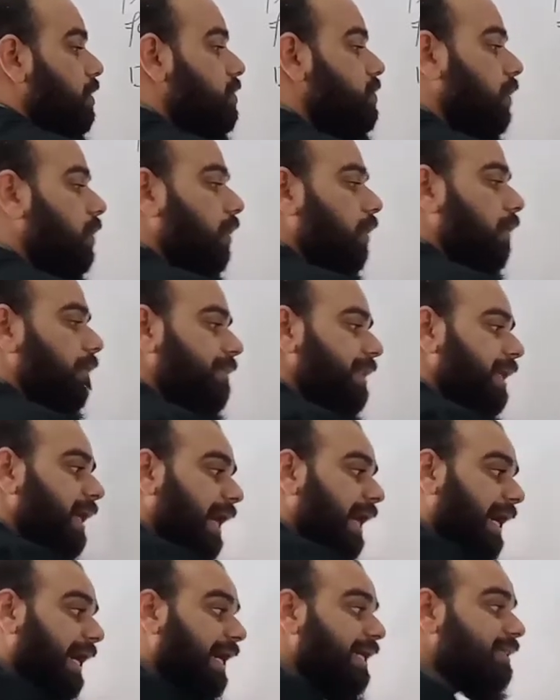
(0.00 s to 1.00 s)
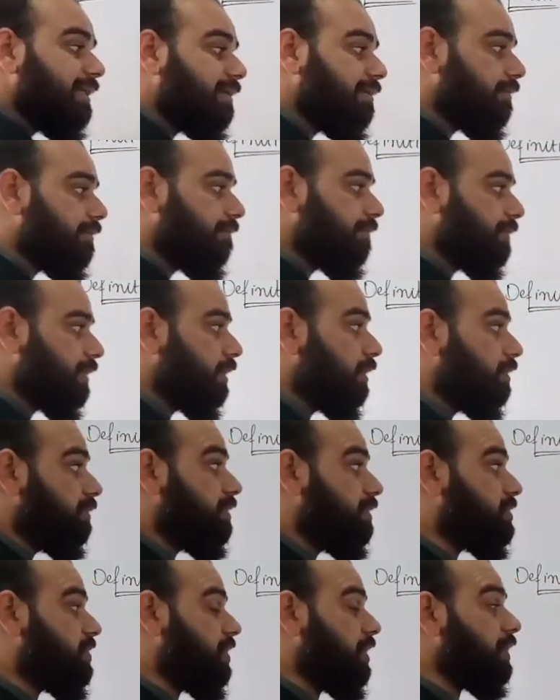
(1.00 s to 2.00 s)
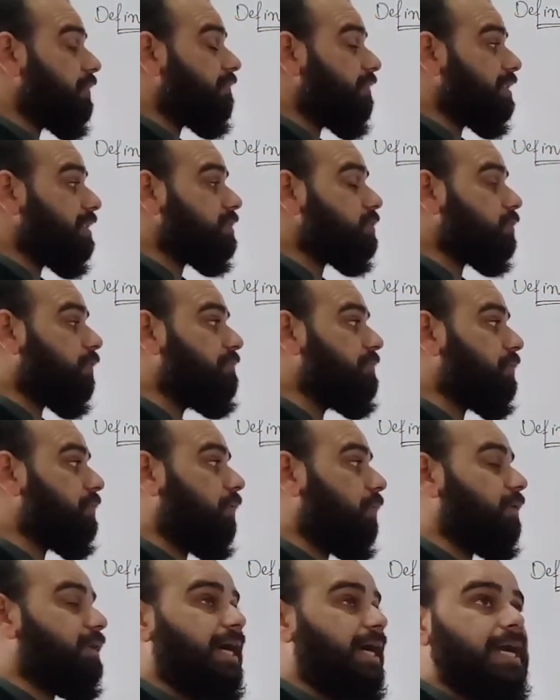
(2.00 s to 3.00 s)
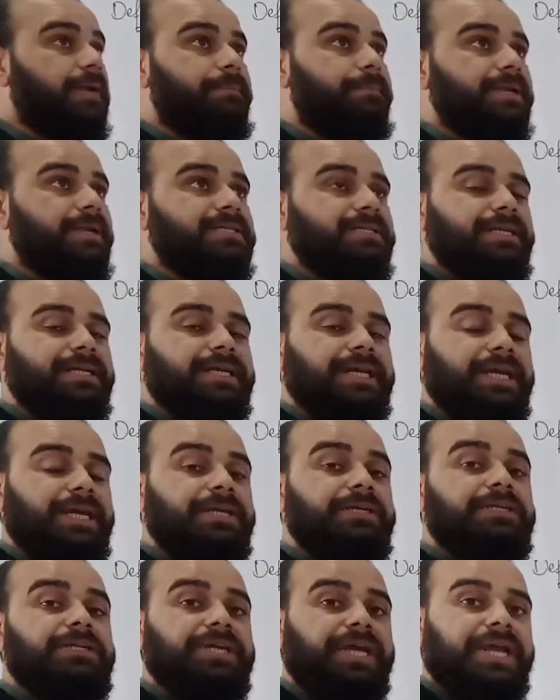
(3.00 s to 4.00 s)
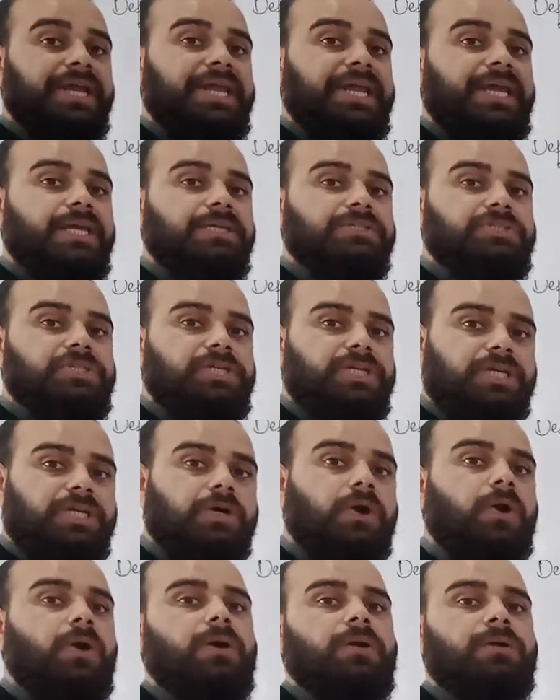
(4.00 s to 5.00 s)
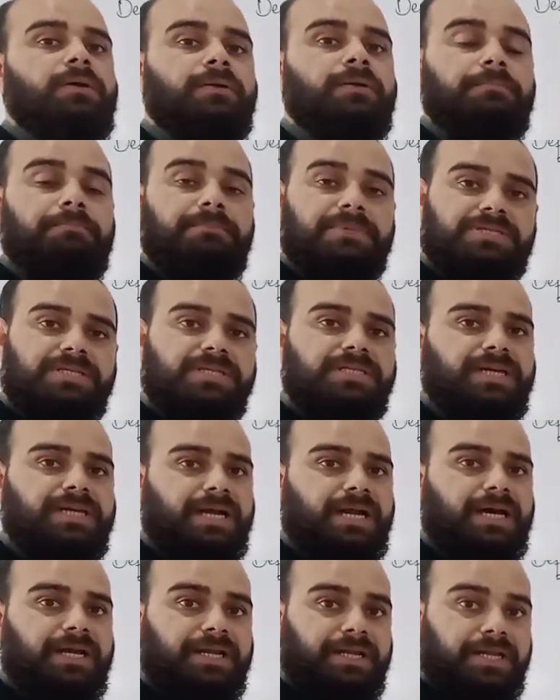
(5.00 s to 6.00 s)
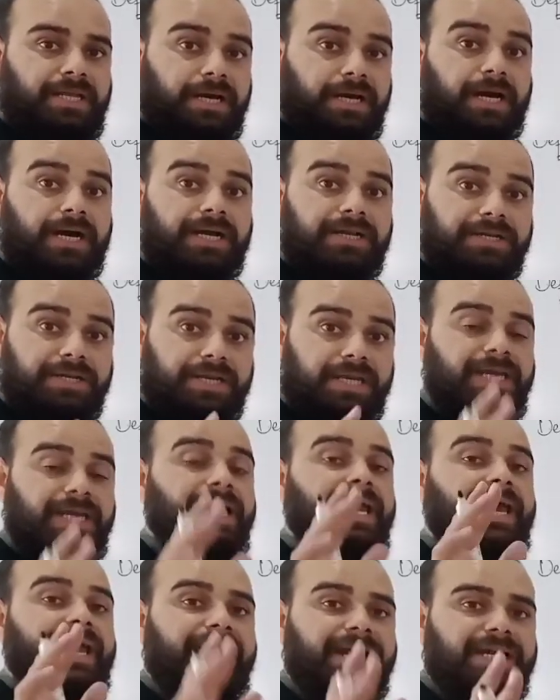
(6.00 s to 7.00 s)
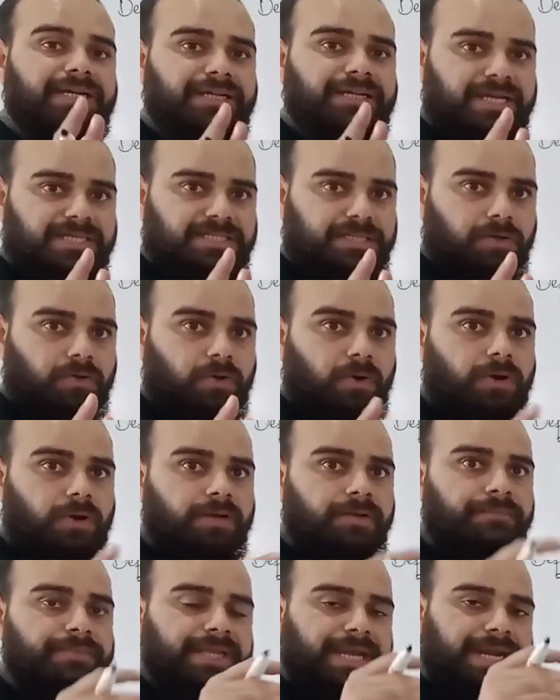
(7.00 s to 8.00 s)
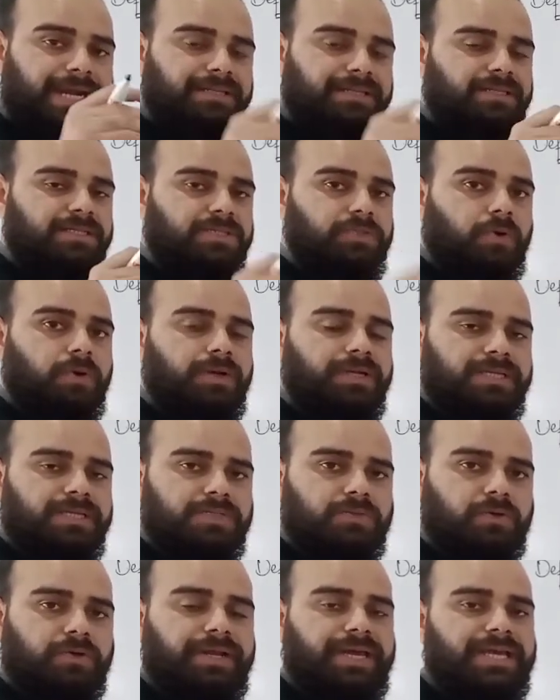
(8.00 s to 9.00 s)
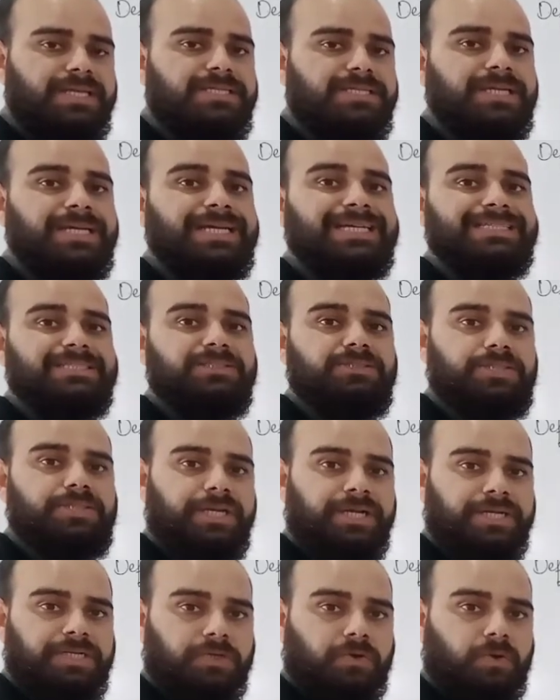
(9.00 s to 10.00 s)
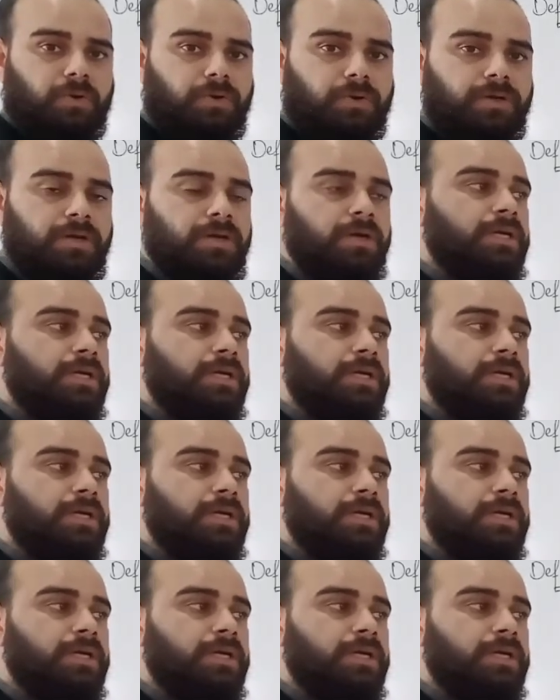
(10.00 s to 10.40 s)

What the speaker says: So either the sequence of nucleotide present in DNA, gene, or messenger RNA act as a code, and this code is known as genetic code.